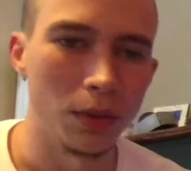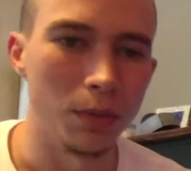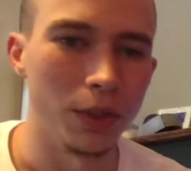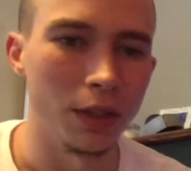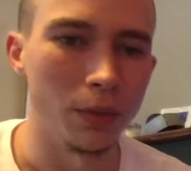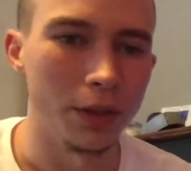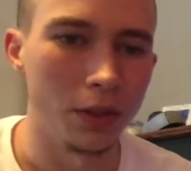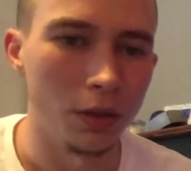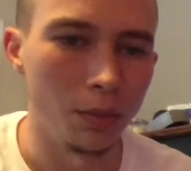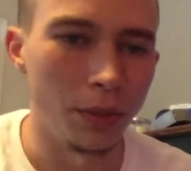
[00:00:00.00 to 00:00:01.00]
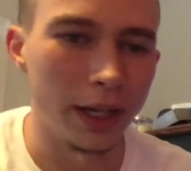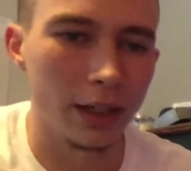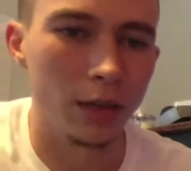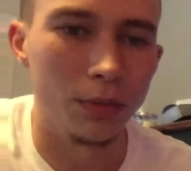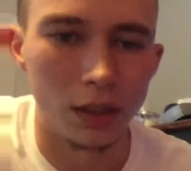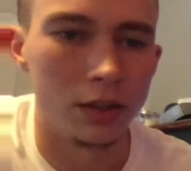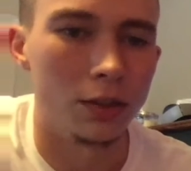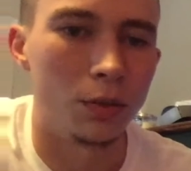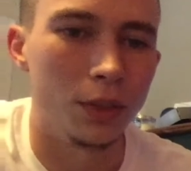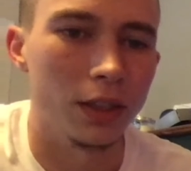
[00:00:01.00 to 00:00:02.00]
to bring the recoil back up because
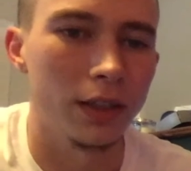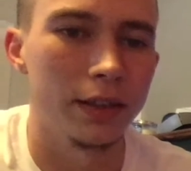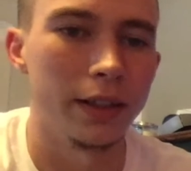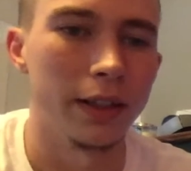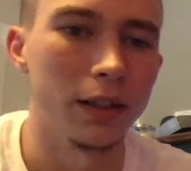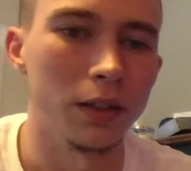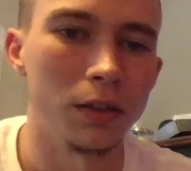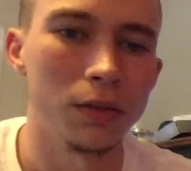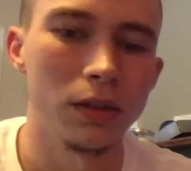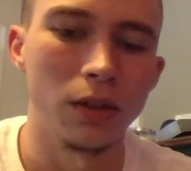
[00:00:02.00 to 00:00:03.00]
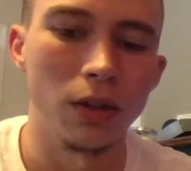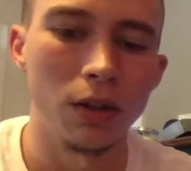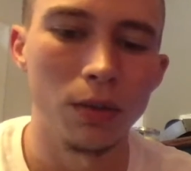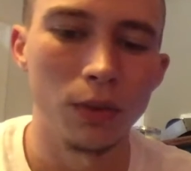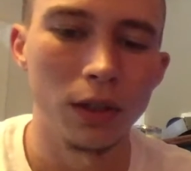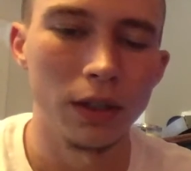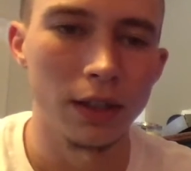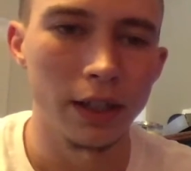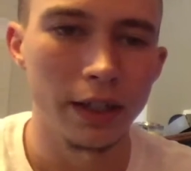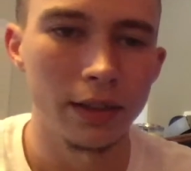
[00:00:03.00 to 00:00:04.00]
nobody needs it that low. R1,
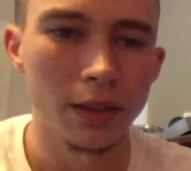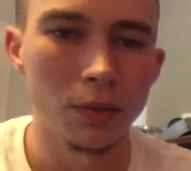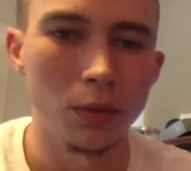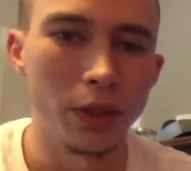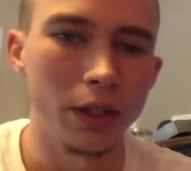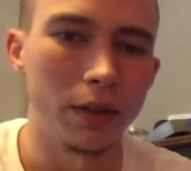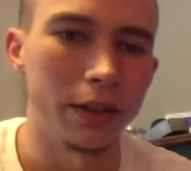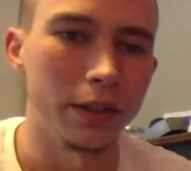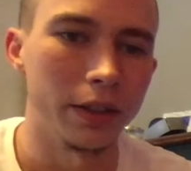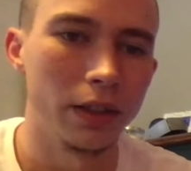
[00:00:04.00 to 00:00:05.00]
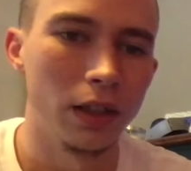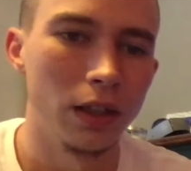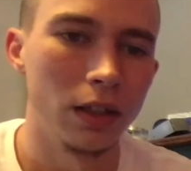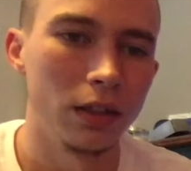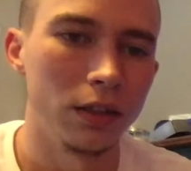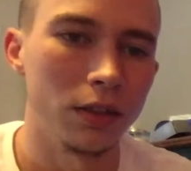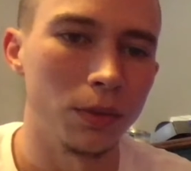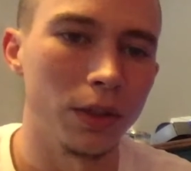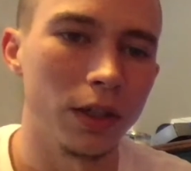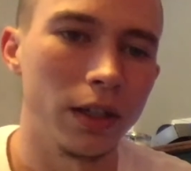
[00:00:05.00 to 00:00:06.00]
like I said, will increase it. So
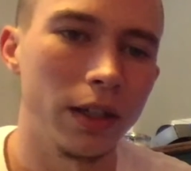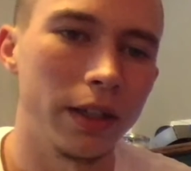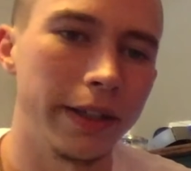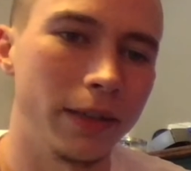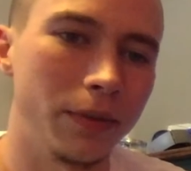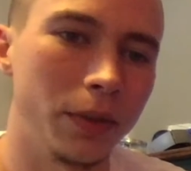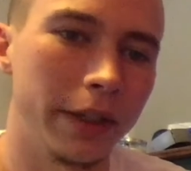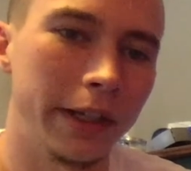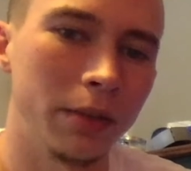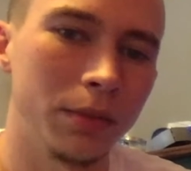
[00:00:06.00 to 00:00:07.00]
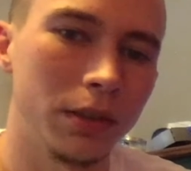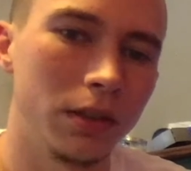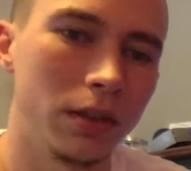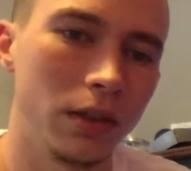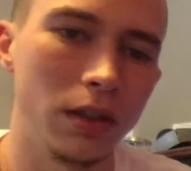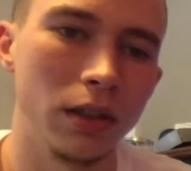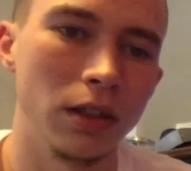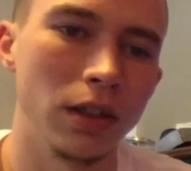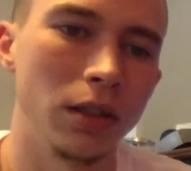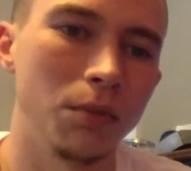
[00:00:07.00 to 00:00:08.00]
we're going to hit that a few times.
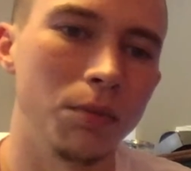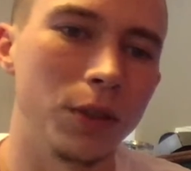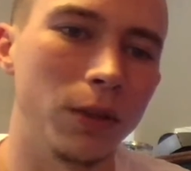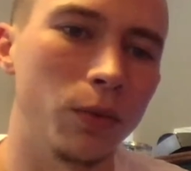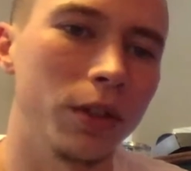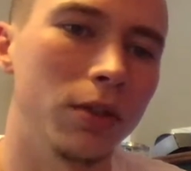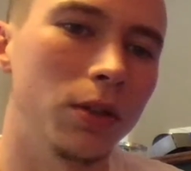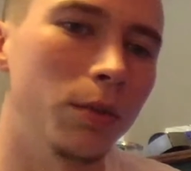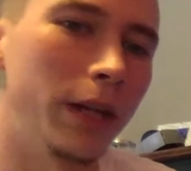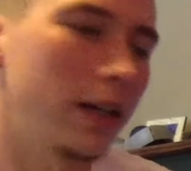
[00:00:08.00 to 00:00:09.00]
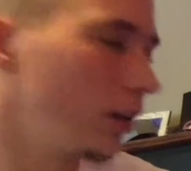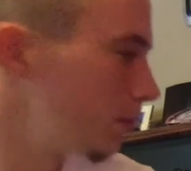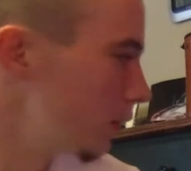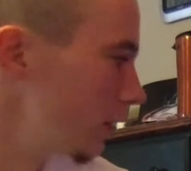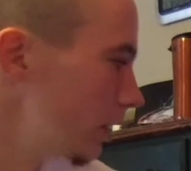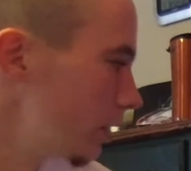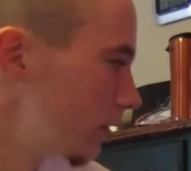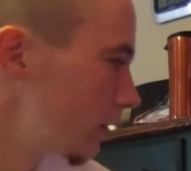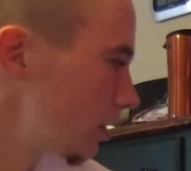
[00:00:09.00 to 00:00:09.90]
Bring the recoil back up on this.